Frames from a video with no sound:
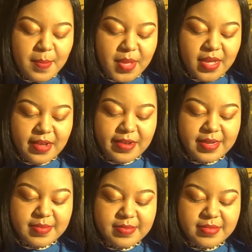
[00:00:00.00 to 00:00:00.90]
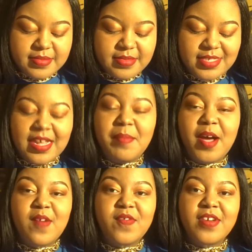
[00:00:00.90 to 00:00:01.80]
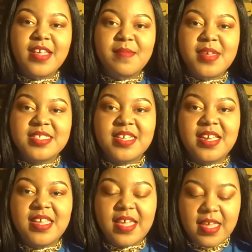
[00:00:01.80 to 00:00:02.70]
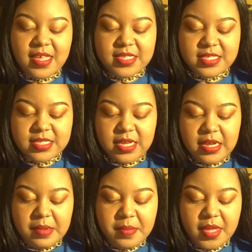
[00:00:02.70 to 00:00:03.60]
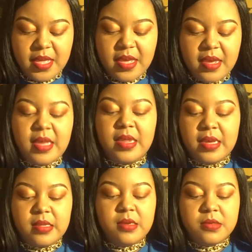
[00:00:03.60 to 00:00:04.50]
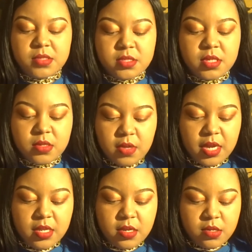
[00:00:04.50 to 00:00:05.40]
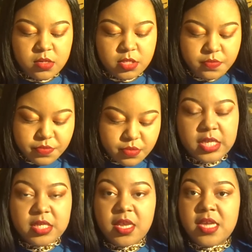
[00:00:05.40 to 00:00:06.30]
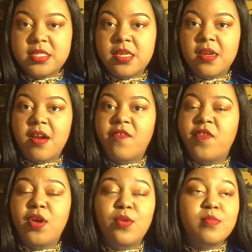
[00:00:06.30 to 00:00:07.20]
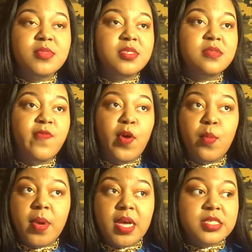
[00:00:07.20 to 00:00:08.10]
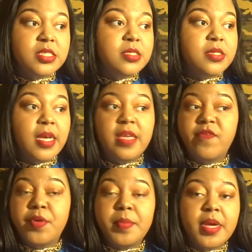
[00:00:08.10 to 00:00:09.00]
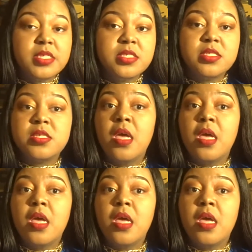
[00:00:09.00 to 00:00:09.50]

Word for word: But um, yeah, I'm all for the MX98s. Um, I like those. I do like those. So last thing are foams. Foamposites. Nike Foamposites.